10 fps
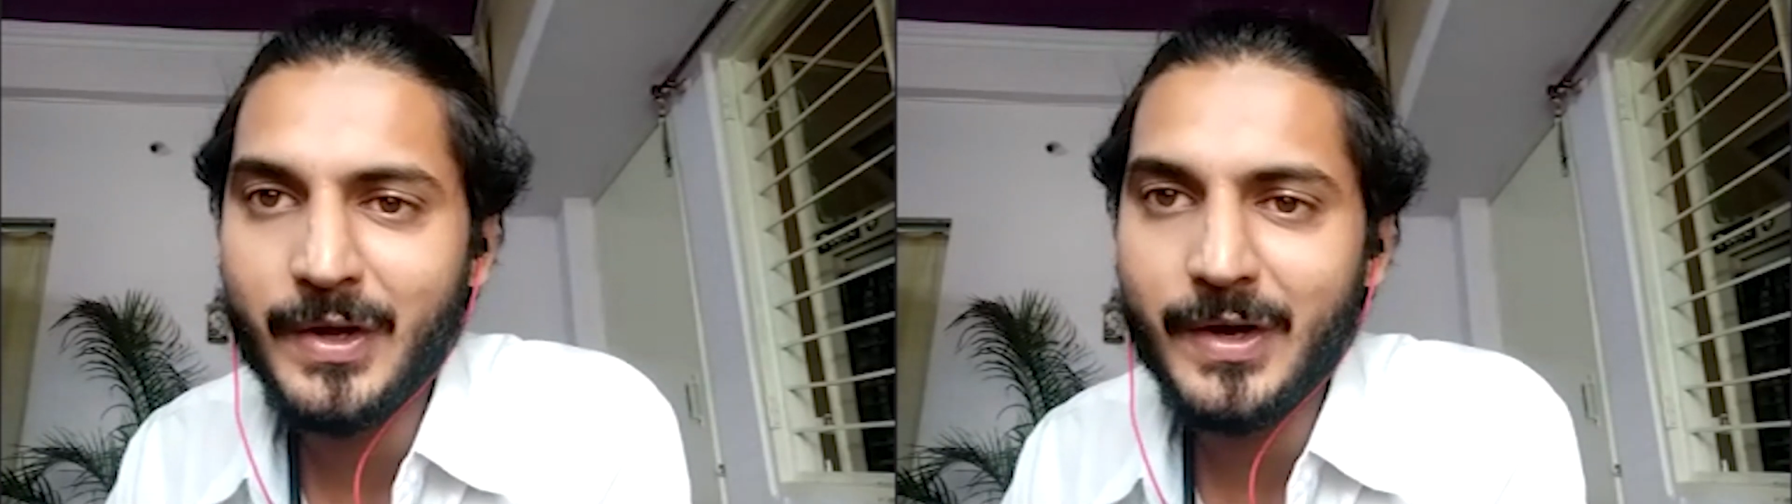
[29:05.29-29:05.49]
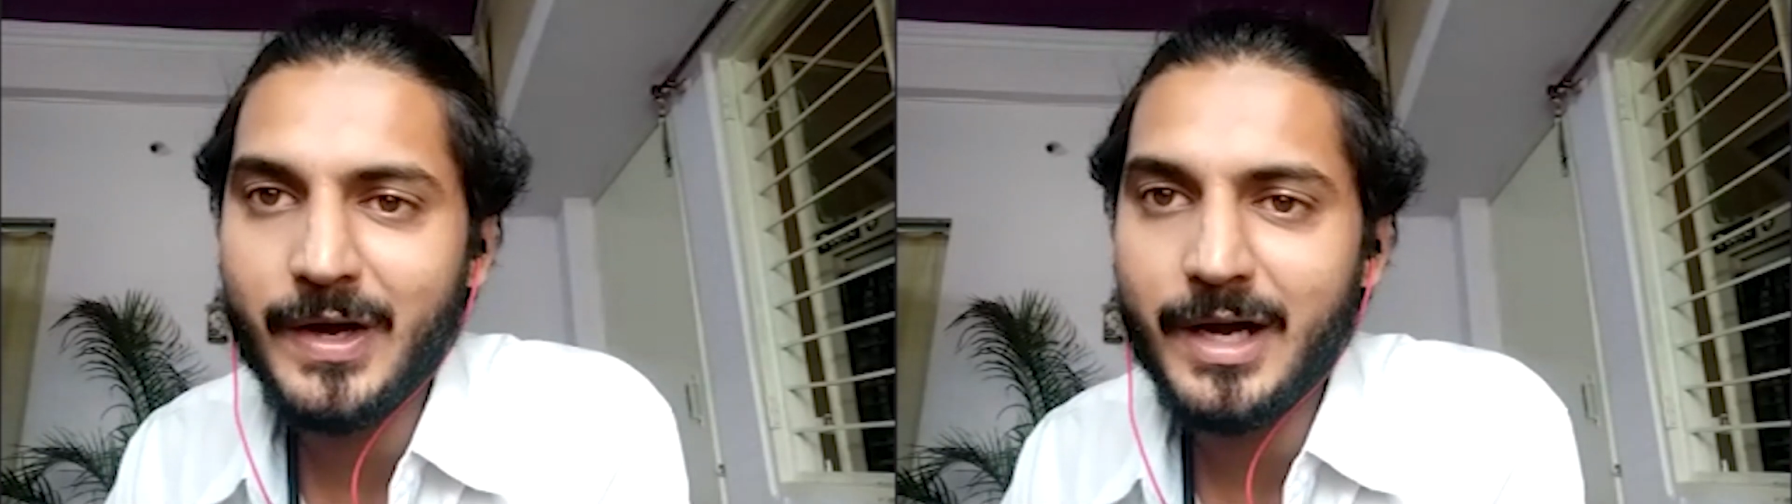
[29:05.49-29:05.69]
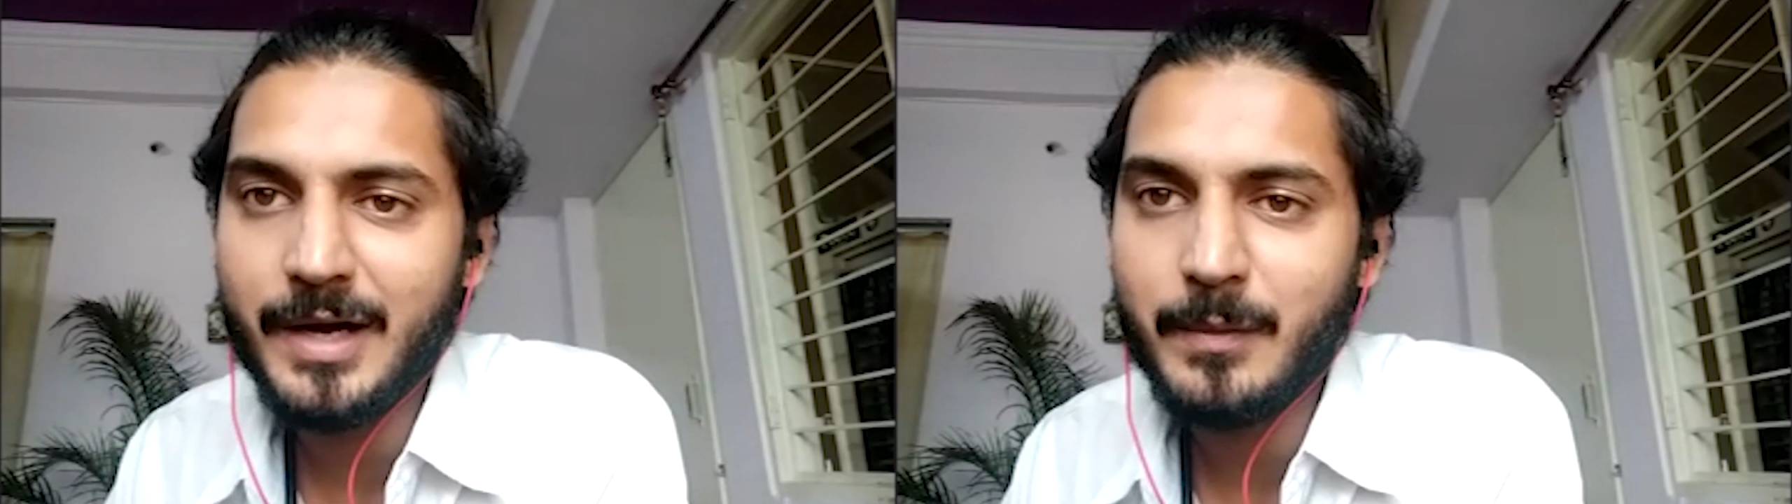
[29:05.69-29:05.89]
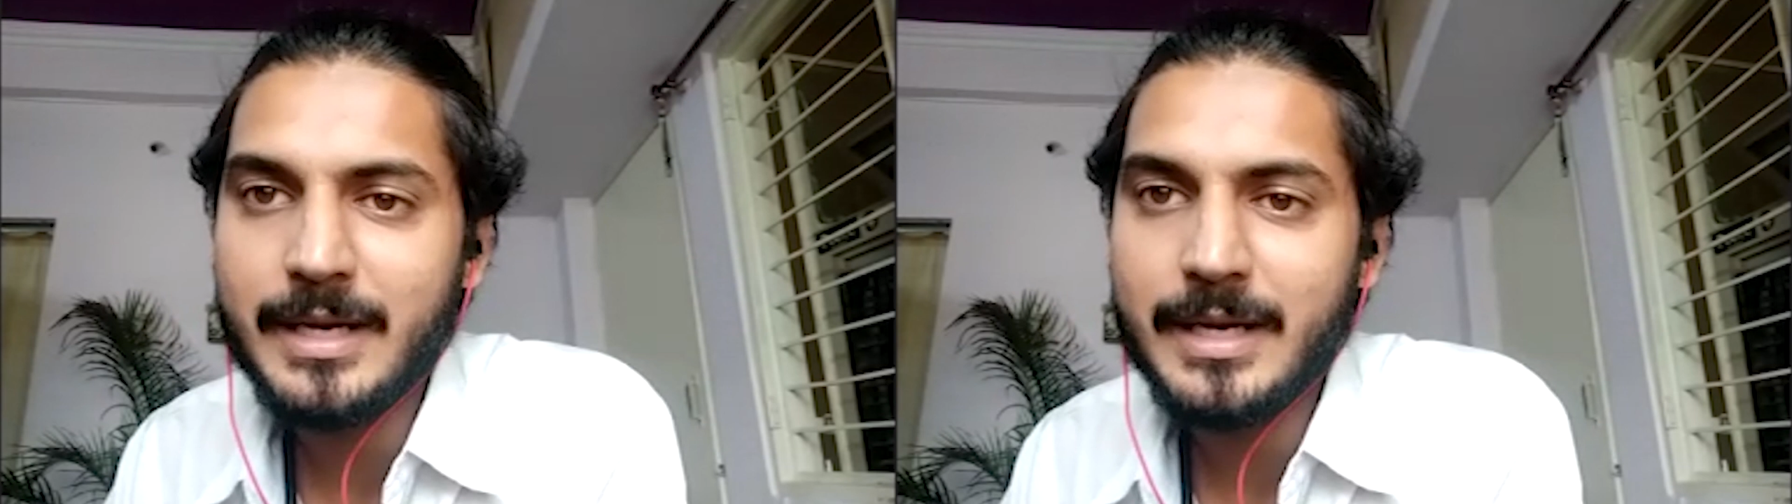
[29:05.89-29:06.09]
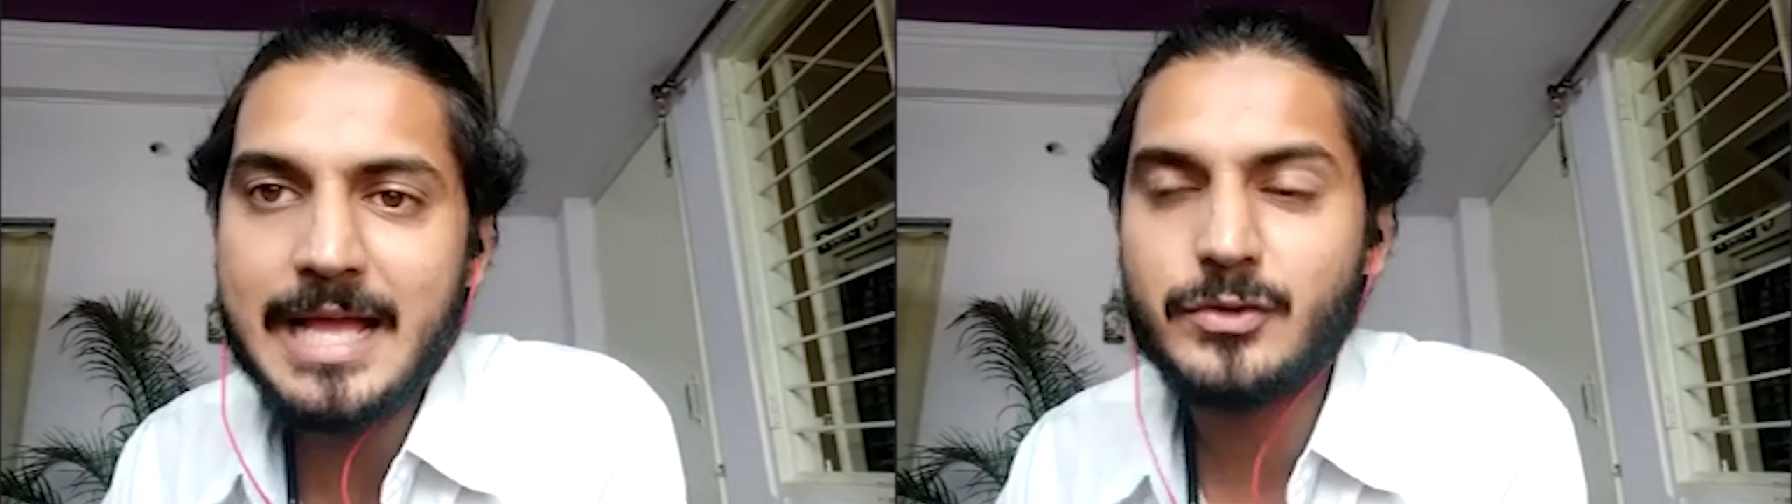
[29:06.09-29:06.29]

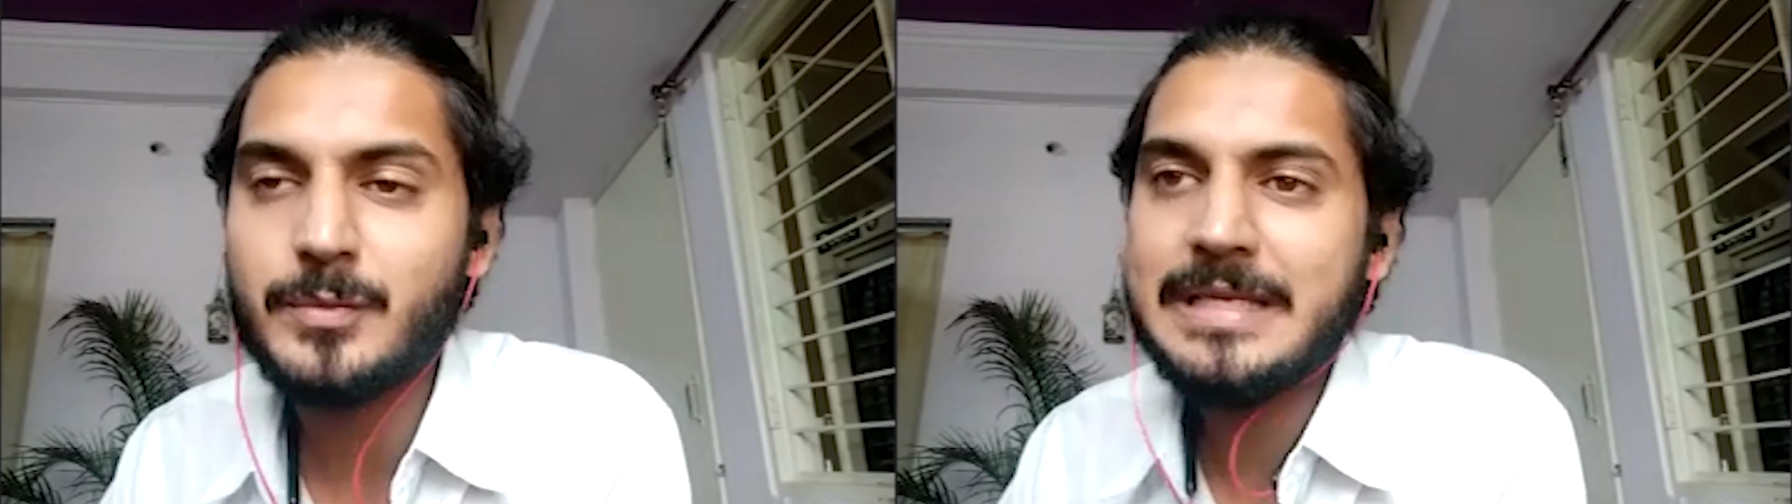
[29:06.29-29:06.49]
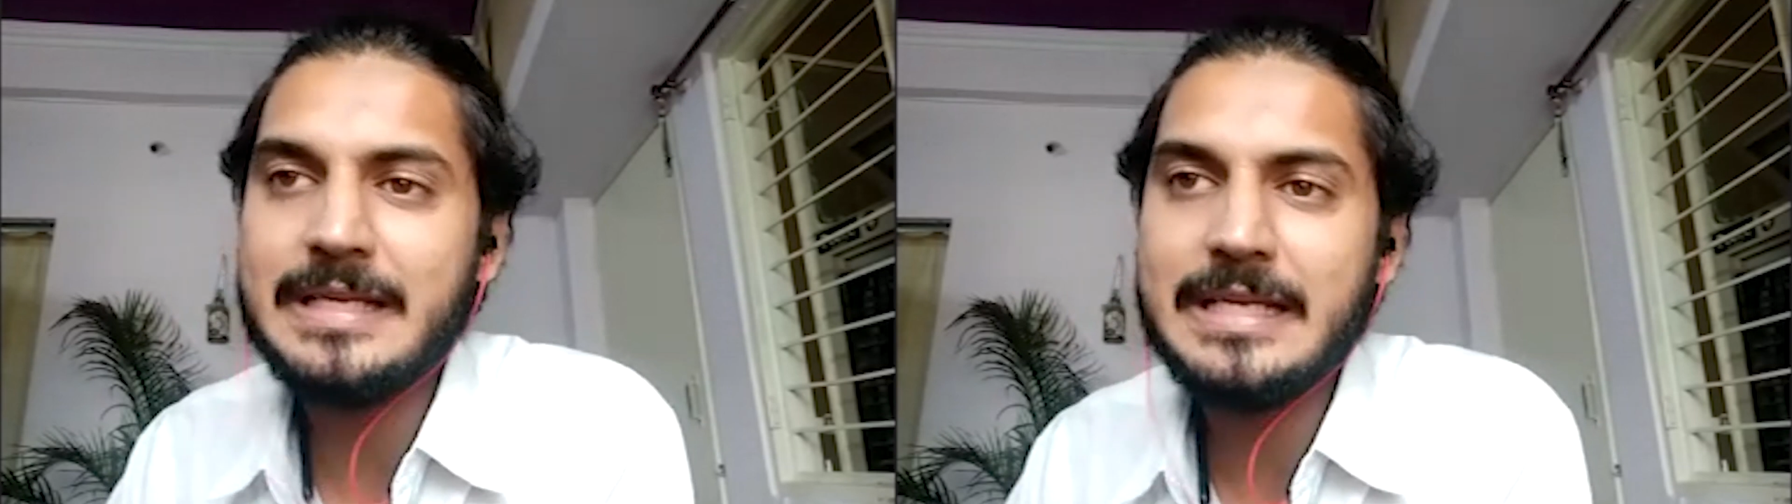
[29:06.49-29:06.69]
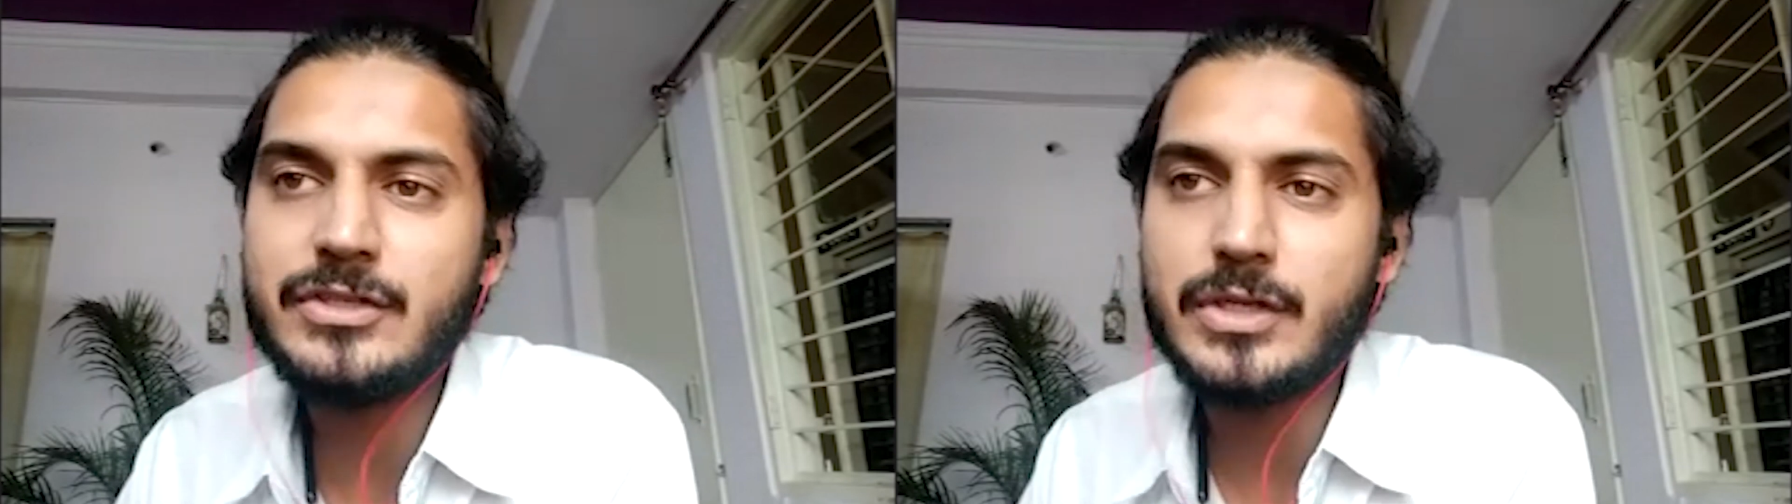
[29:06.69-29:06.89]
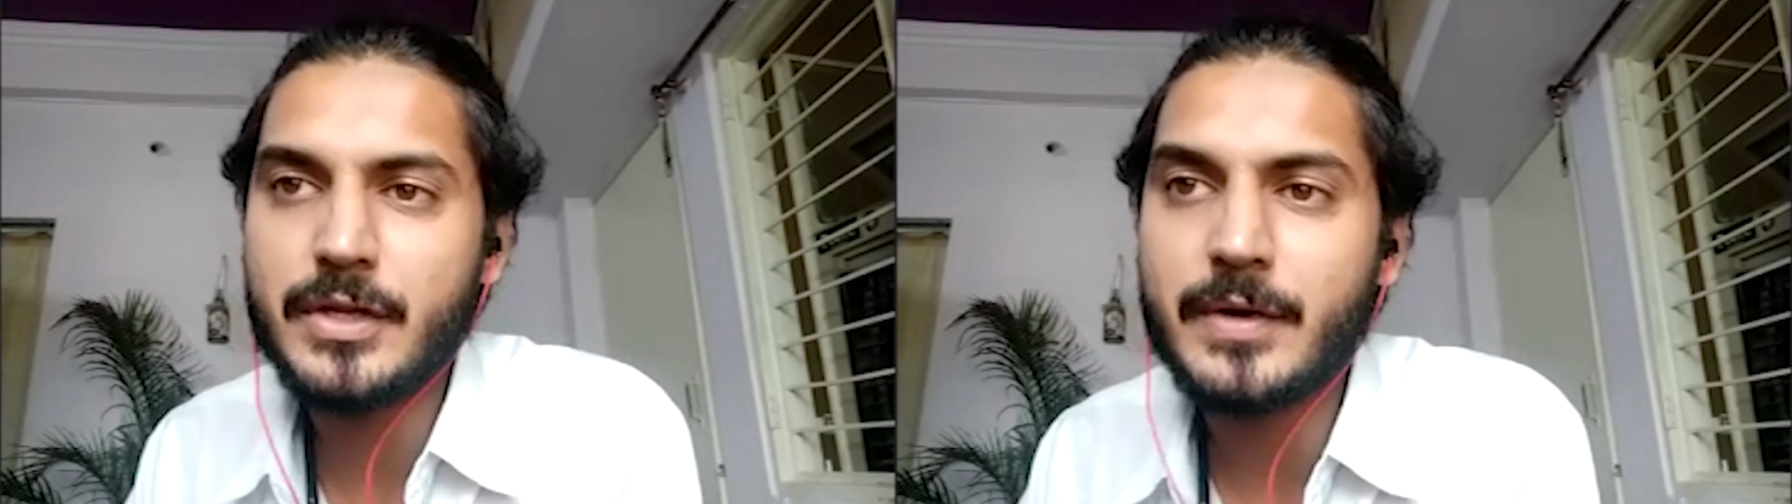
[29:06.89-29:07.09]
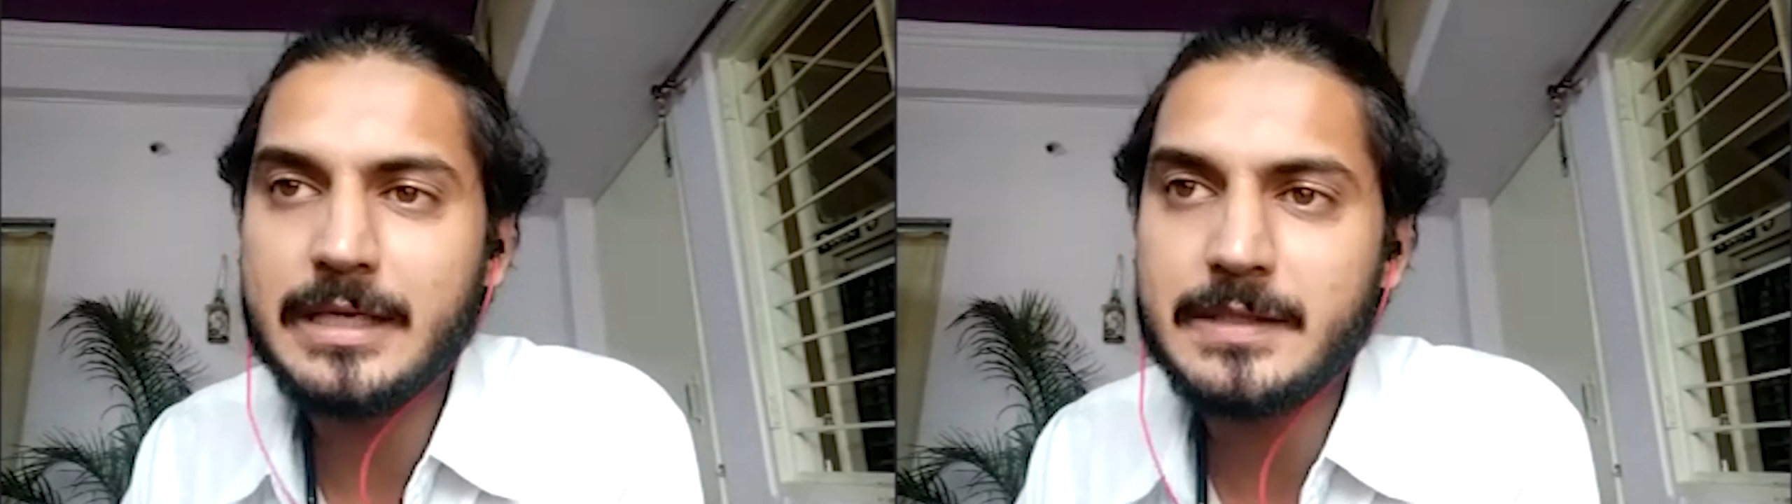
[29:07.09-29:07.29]
One has to be
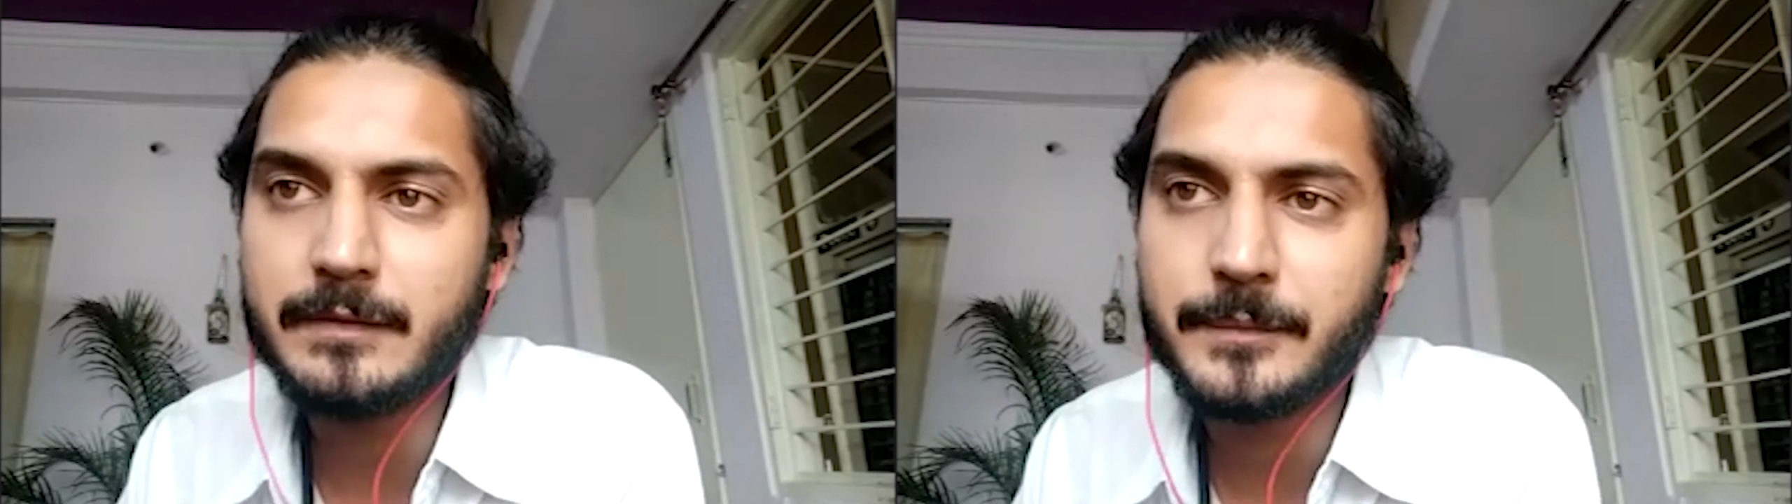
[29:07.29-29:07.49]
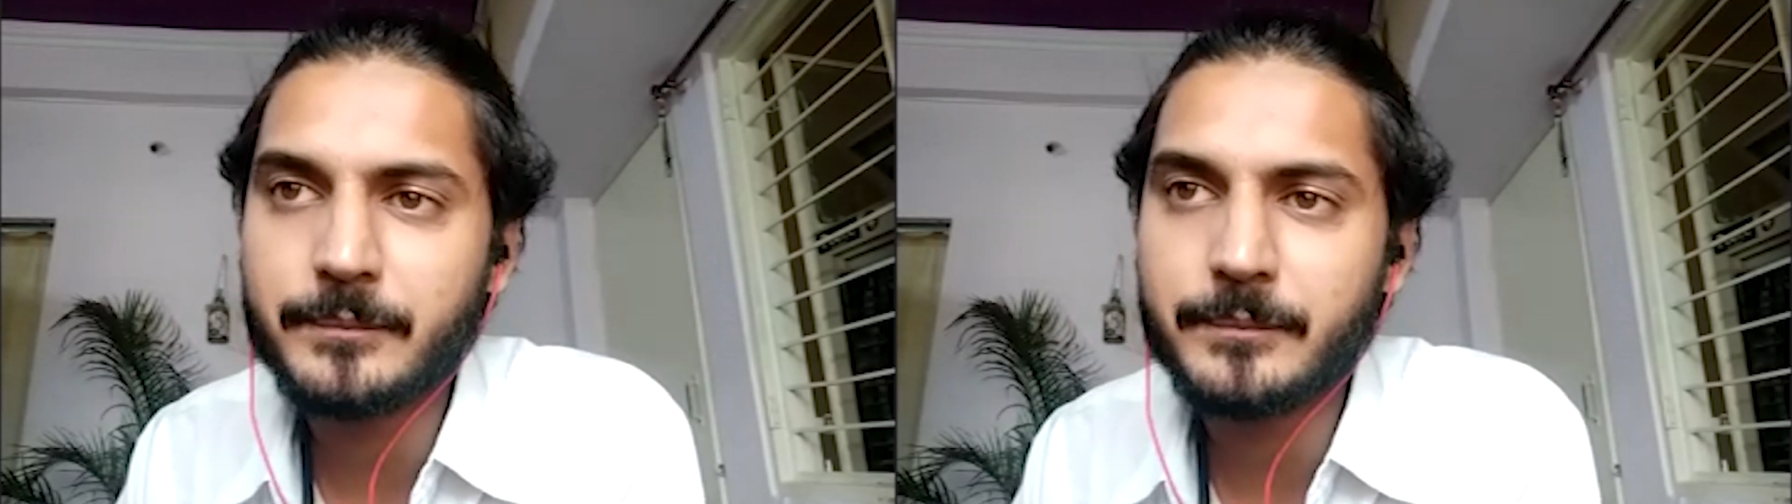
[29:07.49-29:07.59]
regenerative.